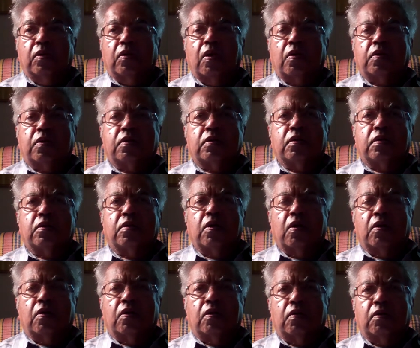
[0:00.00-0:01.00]
Not
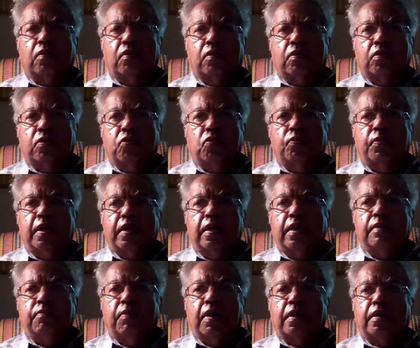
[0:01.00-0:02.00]
too many,
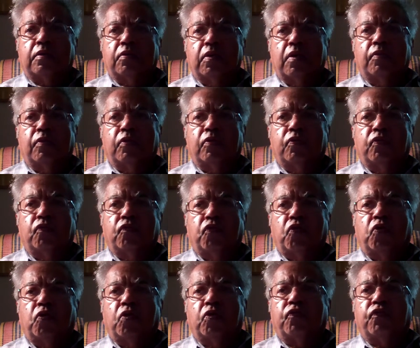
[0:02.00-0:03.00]
but we have about 4
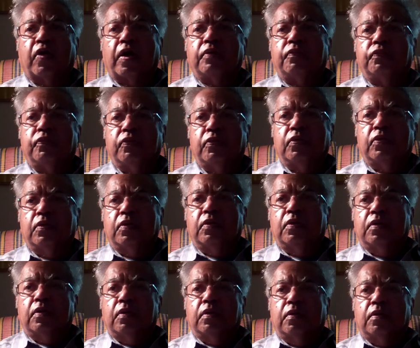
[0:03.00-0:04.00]
or 5.
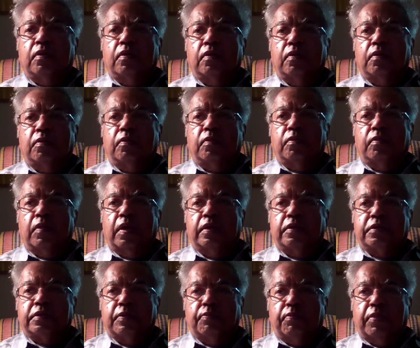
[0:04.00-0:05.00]
My
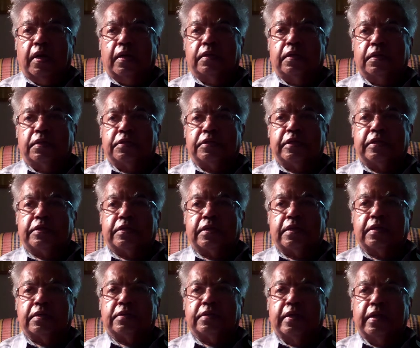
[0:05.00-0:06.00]
brothers,
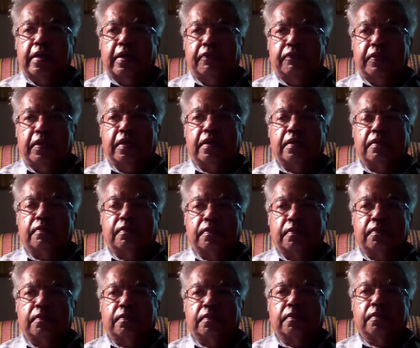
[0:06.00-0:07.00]
sisters. Sisters and
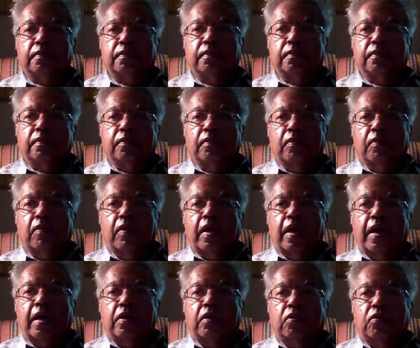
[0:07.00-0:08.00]
siblings and your
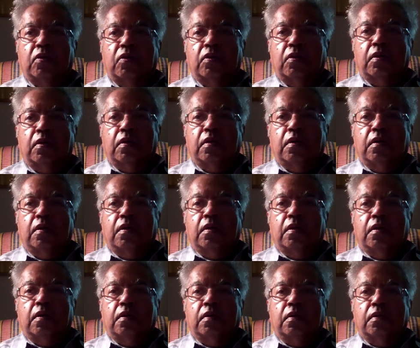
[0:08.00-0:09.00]
mother.
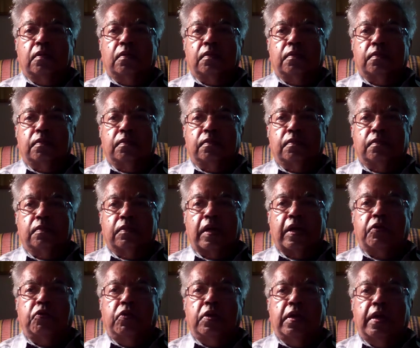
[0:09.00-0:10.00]
And
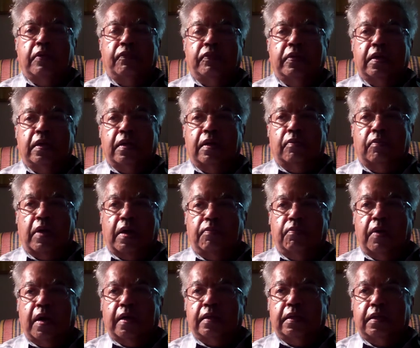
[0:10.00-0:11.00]
we lived in, my
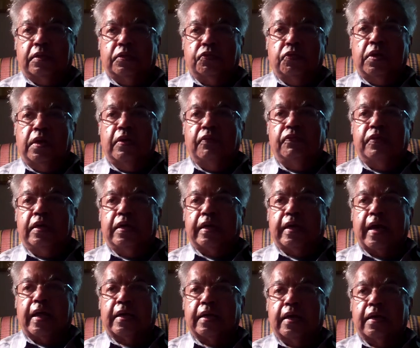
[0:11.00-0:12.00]
brothers, we lived in
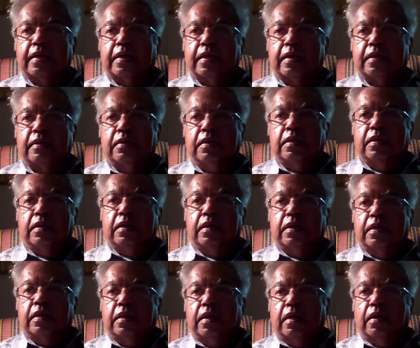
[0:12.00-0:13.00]
Calcutta in
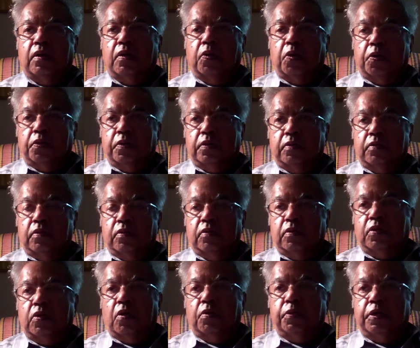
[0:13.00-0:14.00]

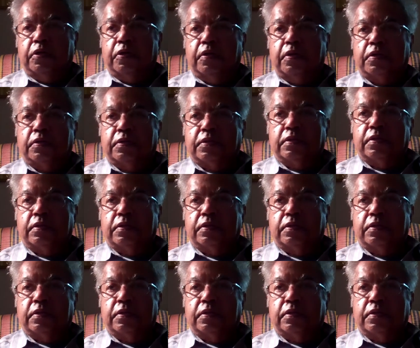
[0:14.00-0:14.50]
dormitories.